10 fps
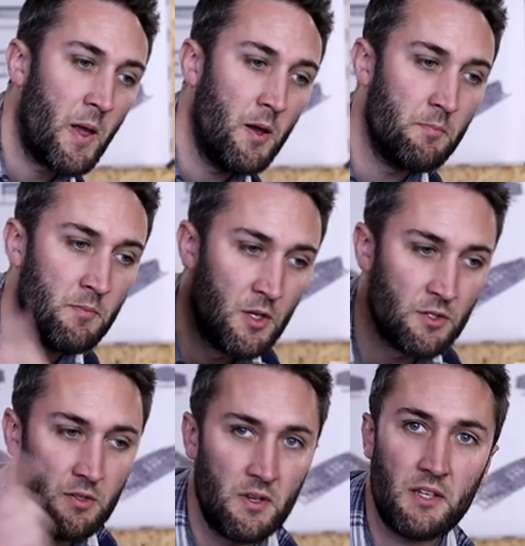Um,
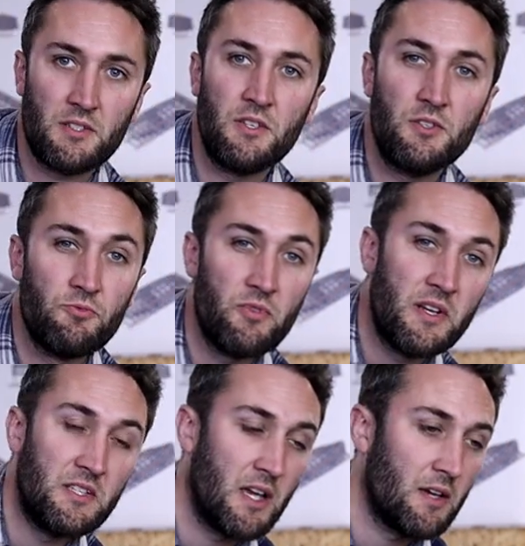so the next thing to
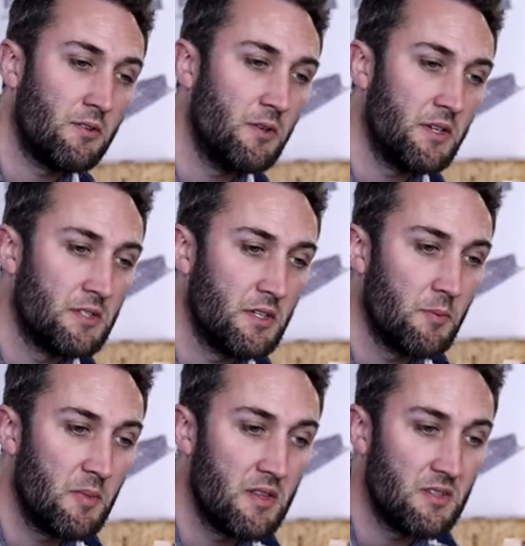really tackle is going
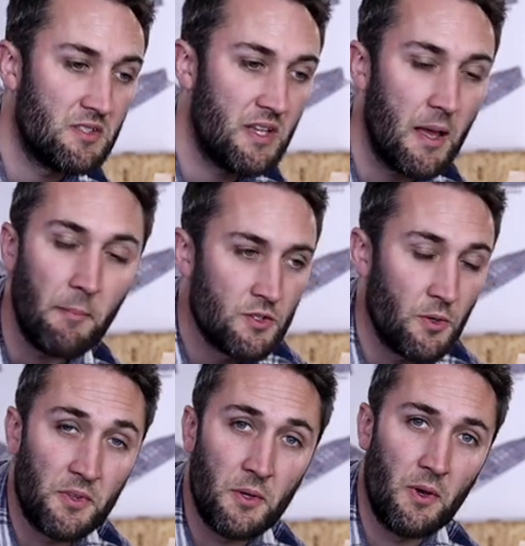to be the stem.
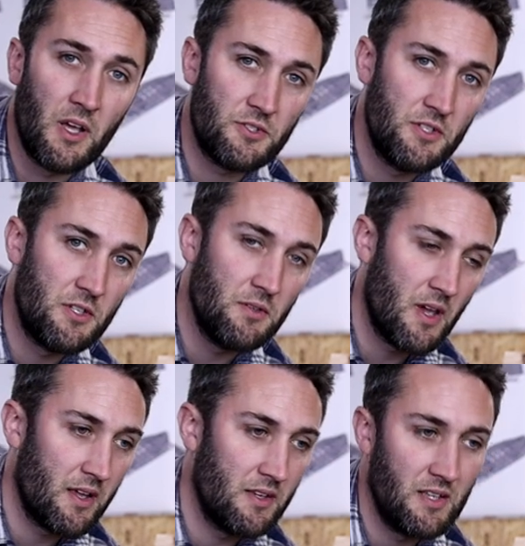So I think we'll actually do
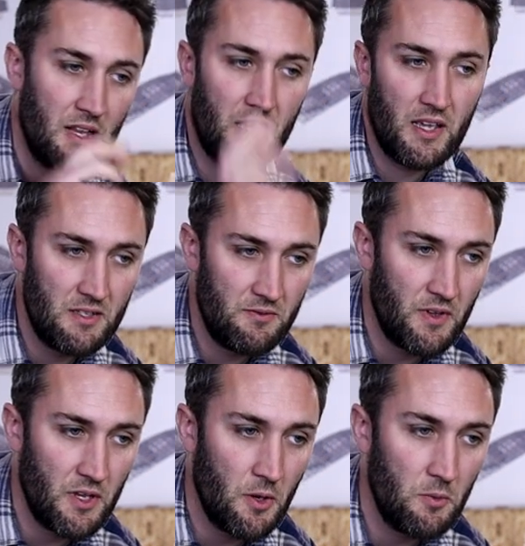that in a dedicated
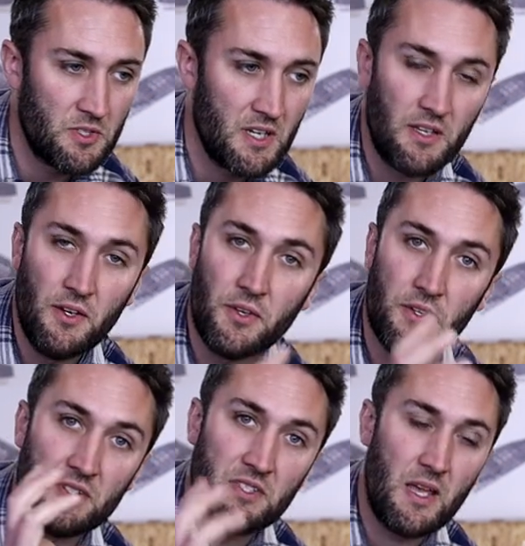video. We'll take a look at
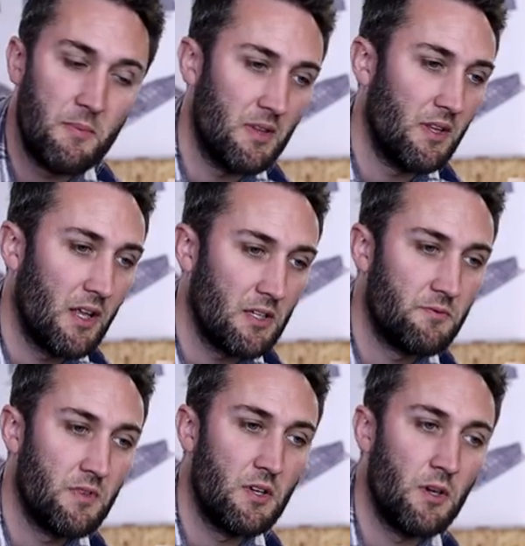the stem in the next
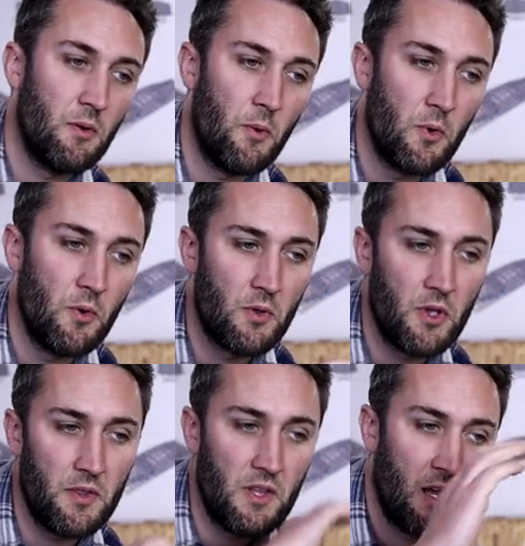video and we'll
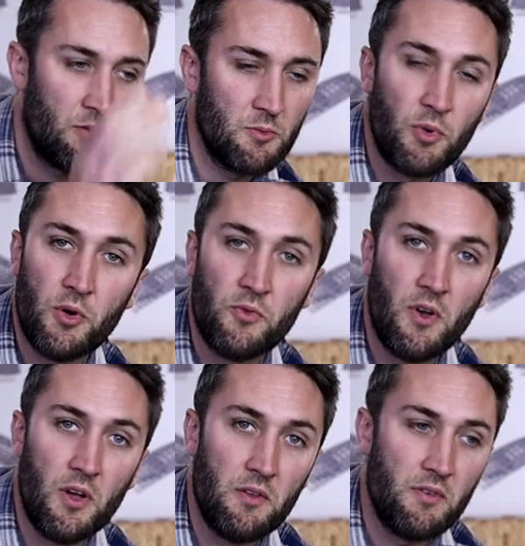cut the outer
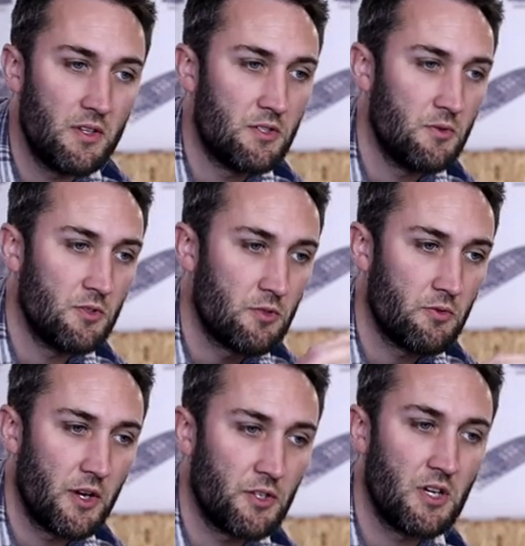profile of it to its
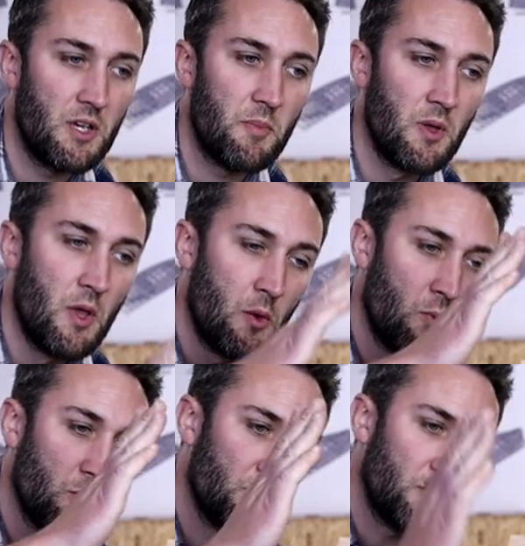correct shape.
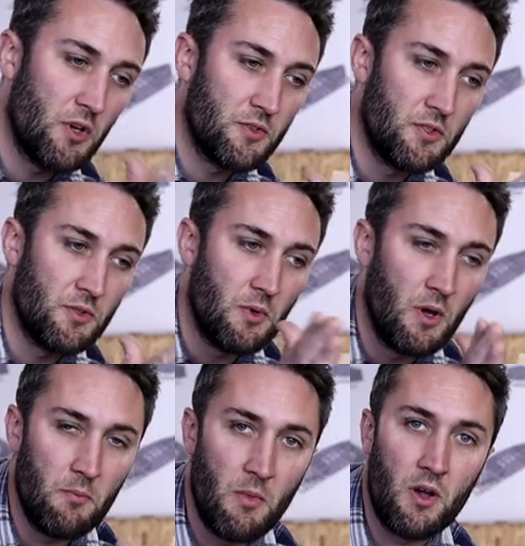We'll start to
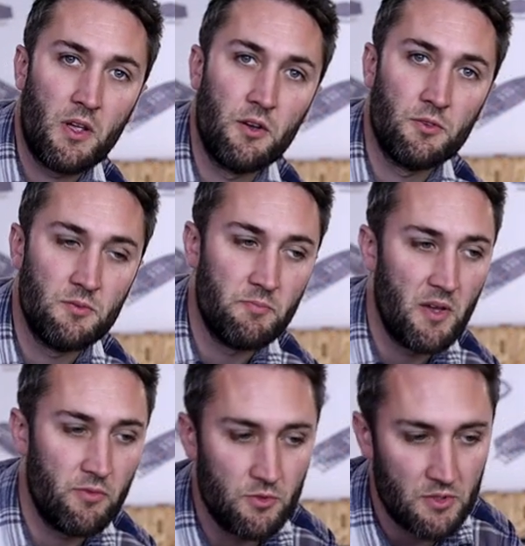uh, mark out some
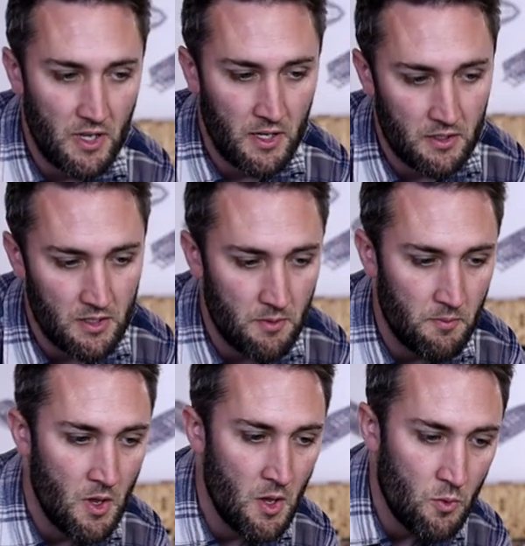bevels and
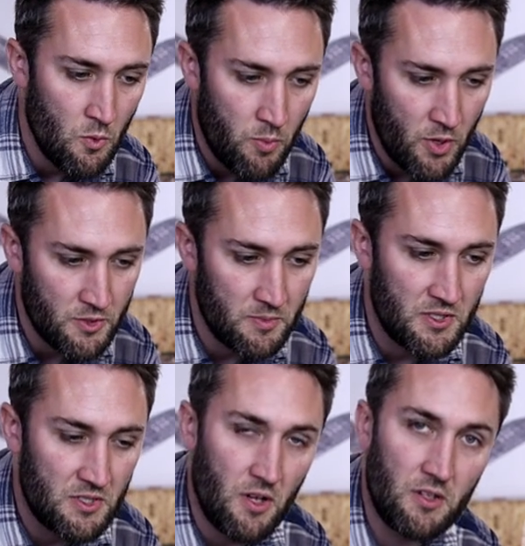um, we'll
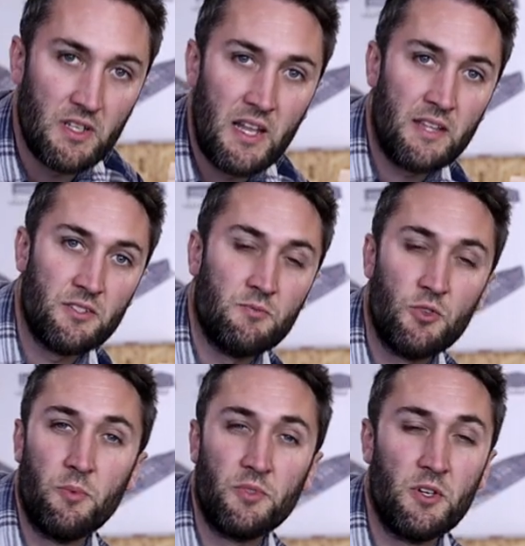possibly start to land some
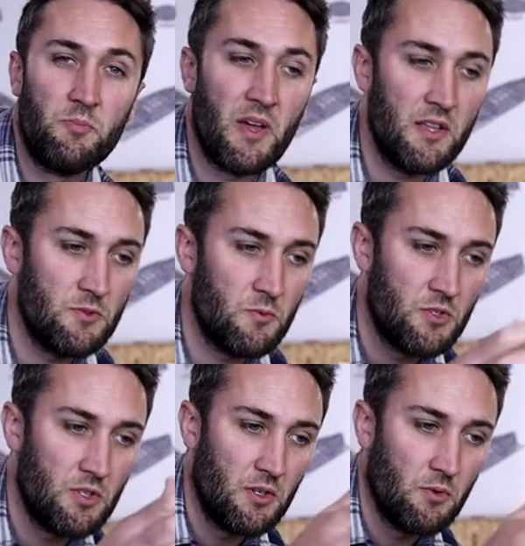topside battens
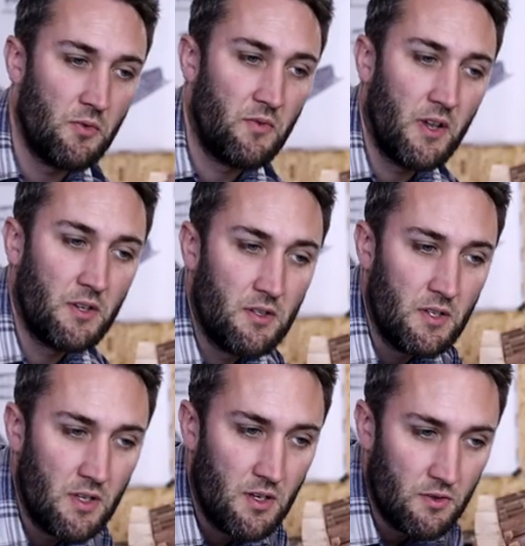which are going to affect
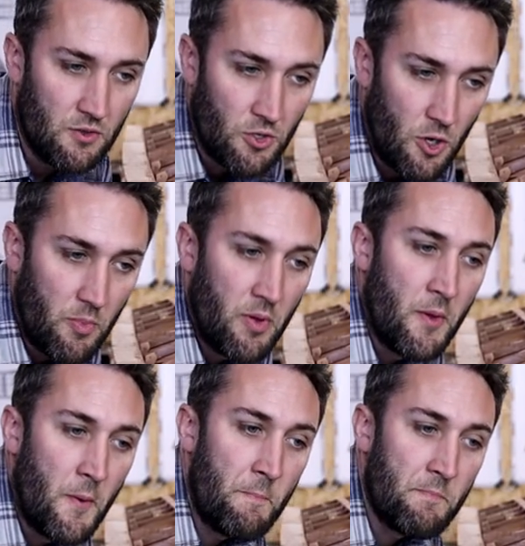the, uh, the top
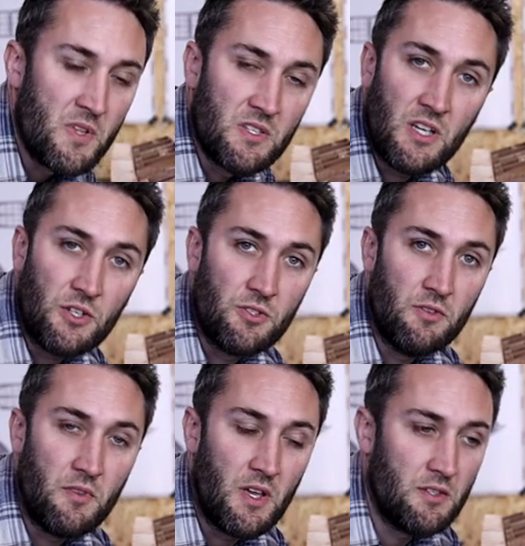section
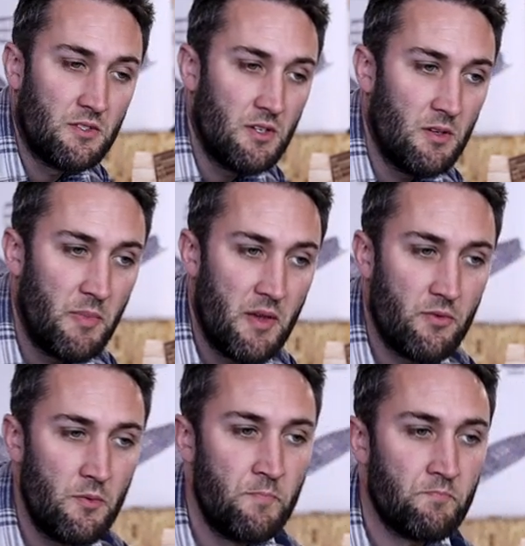of that uh,
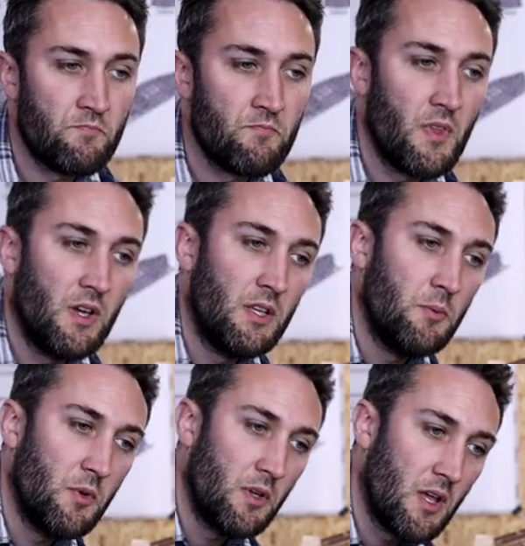bevel. And
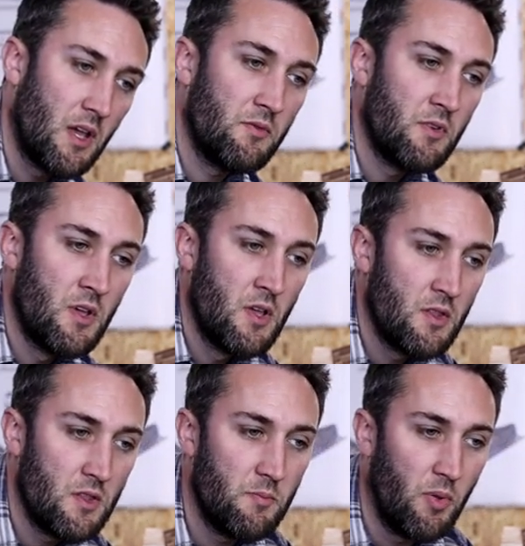then we're going to have
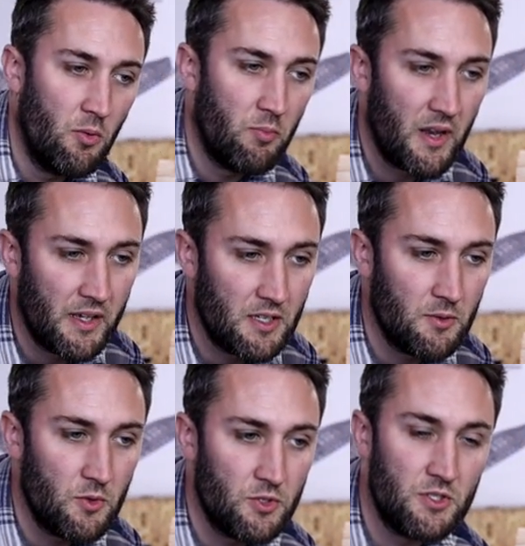the bottom
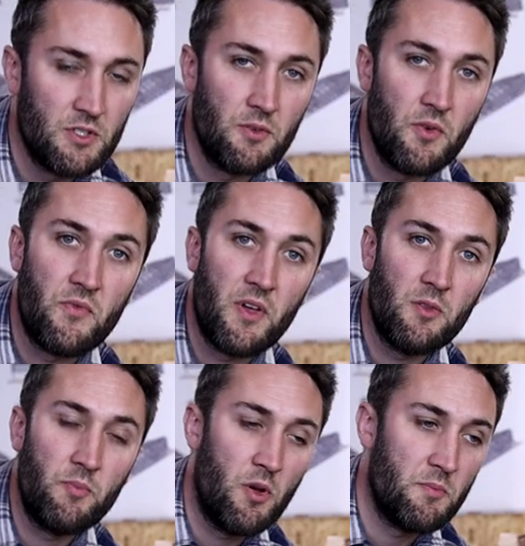planking, which is going to affect
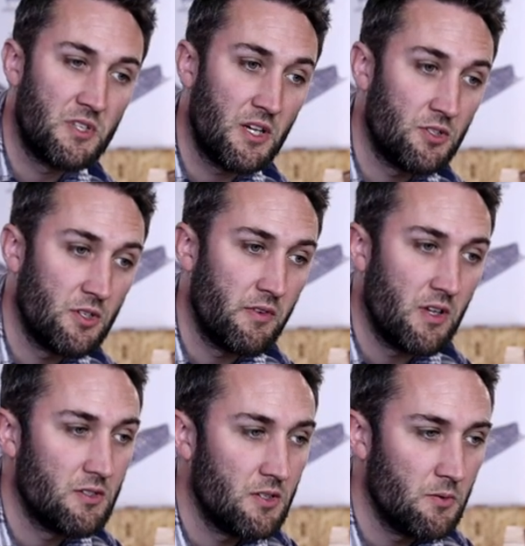the bottom section of
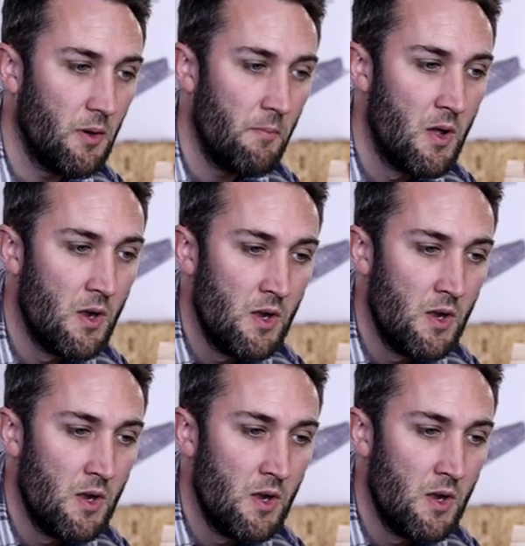it. So um,